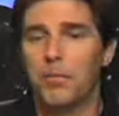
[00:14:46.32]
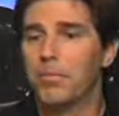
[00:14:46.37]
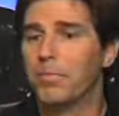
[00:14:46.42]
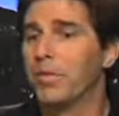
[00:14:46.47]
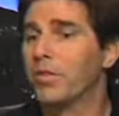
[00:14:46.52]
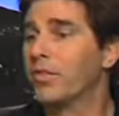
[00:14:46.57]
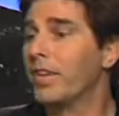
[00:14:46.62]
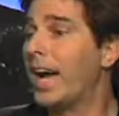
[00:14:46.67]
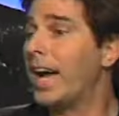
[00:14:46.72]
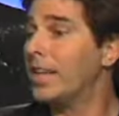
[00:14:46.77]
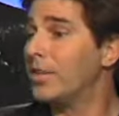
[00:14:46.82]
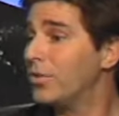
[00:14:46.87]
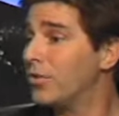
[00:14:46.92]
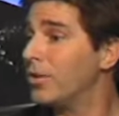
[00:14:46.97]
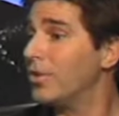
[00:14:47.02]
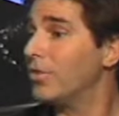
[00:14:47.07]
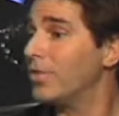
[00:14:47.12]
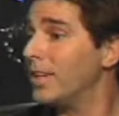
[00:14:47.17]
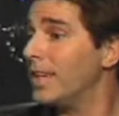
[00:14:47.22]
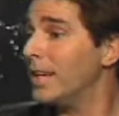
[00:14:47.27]
besides
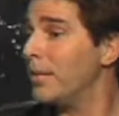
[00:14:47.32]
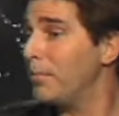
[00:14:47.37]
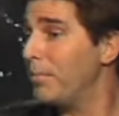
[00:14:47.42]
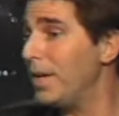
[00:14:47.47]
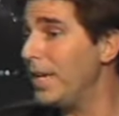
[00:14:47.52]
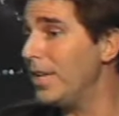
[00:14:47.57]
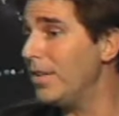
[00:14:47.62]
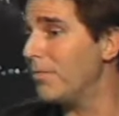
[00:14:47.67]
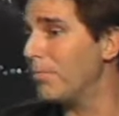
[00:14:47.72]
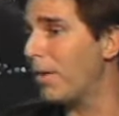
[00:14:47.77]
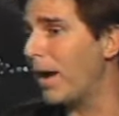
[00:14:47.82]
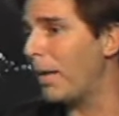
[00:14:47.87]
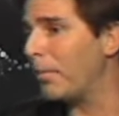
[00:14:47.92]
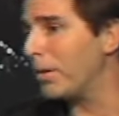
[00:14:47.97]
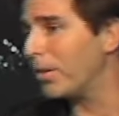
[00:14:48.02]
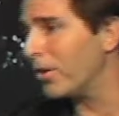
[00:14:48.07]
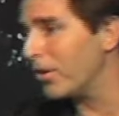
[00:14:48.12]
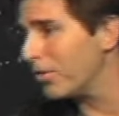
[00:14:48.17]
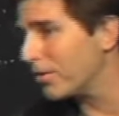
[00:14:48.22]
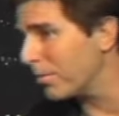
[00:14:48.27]
just E M P, you've probably
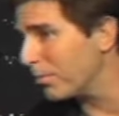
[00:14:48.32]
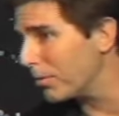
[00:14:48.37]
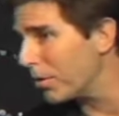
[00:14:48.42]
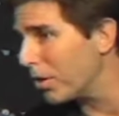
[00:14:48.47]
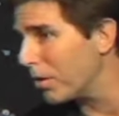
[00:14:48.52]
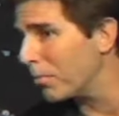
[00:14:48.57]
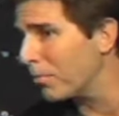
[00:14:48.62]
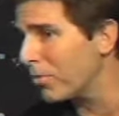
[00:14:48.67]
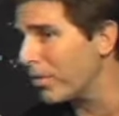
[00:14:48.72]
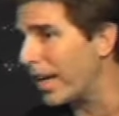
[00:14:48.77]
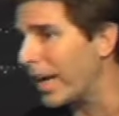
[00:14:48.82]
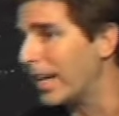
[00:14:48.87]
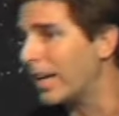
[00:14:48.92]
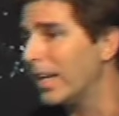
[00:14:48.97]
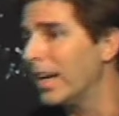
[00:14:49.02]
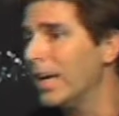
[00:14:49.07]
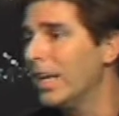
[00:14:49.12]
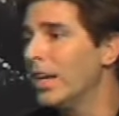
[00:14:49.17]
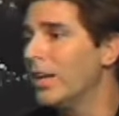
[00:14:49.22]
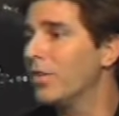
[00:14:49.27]
heard some terms like
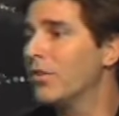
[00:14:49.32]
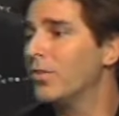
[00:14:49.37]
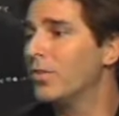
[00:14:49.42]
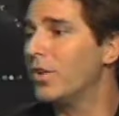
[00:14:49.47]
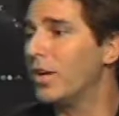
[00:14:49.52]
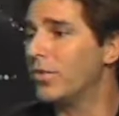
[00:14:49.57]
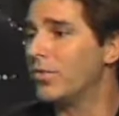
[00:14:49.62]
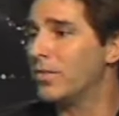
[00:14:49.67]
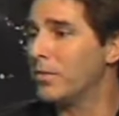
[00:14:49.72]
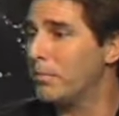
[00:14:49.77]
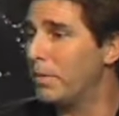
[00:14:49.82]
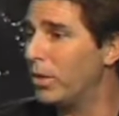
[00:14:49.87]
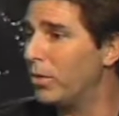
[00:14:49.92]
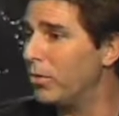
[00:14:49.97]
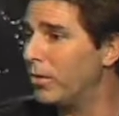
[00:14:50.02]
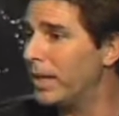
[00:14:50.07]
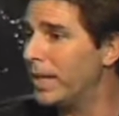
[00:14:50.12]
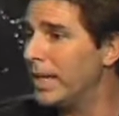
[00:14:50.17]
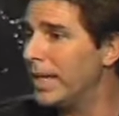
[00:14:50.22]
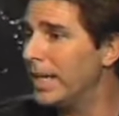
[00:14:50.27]

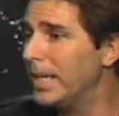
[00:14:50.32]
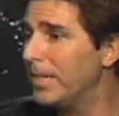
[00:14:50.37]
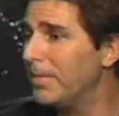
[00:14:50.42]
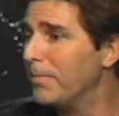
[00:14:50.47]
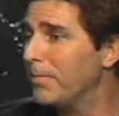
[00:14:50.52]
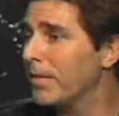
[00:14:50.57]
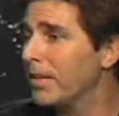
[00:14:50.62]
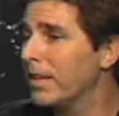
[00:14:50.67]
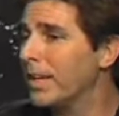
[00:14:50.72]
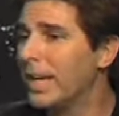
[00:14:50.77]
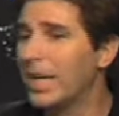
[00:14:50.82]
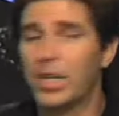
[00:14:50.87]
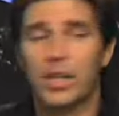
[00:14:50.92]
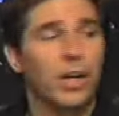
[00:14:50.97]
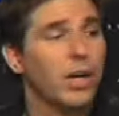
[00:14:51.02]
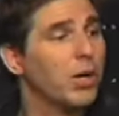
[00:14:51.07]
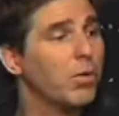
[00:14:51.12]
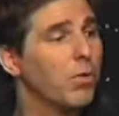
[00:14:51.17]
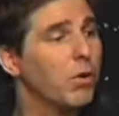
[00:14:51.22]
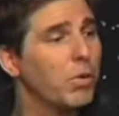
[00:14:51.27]
suggestibility,
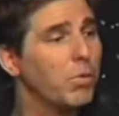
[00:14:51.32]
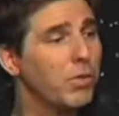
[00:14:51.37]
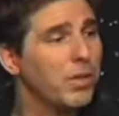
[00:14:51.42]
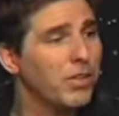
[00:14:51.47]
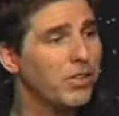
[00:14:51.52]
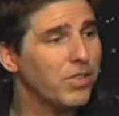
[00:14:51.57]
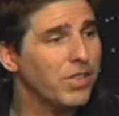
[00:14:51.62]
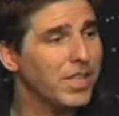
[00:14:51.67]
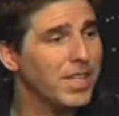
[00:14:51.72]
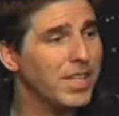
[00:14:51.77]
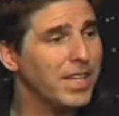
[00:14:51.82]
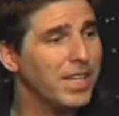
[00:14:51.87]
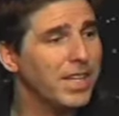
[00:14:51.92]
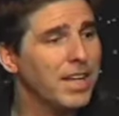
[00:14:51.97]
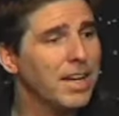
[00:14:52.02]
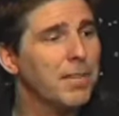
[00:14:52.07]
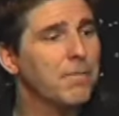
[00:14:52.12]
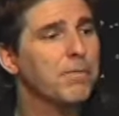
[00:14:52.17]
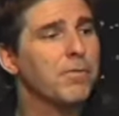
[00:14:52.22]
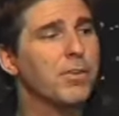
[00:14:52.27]
incongruency,
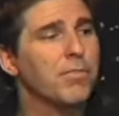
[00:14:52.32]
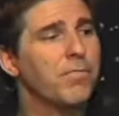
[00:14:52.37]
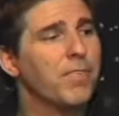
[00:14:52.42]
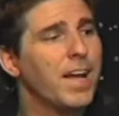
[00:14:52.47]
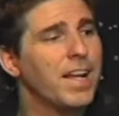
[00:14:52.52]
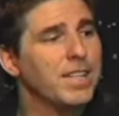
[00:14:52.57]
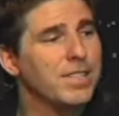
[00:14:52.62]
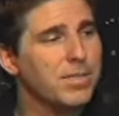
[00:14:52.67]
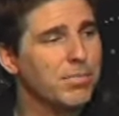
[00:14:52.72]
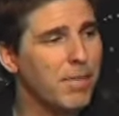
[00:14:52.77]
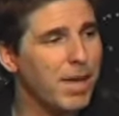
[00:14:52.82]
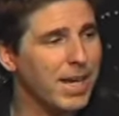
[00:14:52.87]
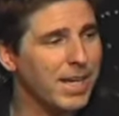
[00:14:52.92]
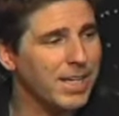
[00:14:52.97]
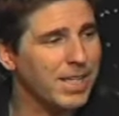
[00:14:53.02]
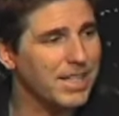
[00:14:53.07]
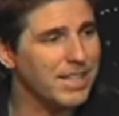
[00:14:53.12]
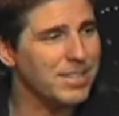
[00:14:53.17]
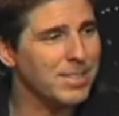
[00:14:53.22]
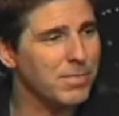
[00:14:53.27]
defense
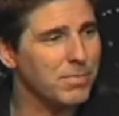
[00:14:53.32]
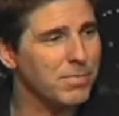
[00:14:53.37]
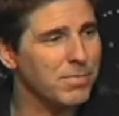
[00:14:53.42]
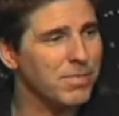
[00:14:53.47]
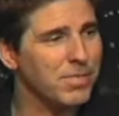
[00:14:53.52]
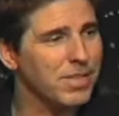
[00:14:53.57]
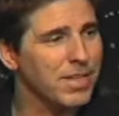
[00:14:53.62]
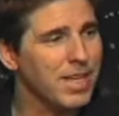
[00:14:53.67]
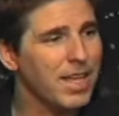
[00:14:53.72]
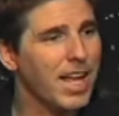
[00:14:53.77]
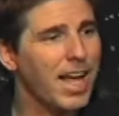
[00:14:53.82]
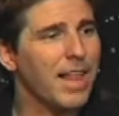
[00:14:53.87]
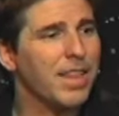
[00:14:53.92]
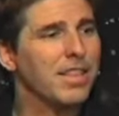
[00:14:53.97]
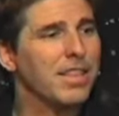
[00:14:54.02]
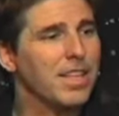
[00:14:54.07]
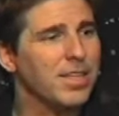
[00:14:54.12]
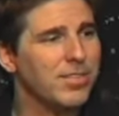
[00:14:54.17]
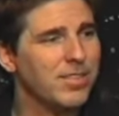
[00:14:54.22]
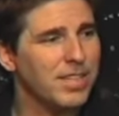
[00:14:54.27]
mechanisms,
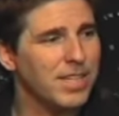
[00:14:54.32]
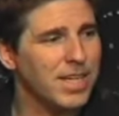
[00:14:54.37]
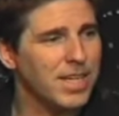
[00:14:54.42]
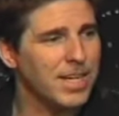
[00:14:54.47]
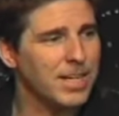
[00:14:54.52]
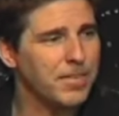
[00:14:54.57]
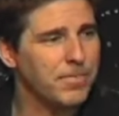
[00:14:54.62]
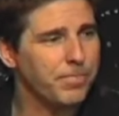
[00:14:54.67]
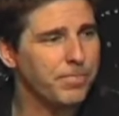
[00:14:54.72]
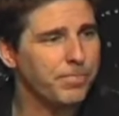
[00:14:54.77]
ethnicity.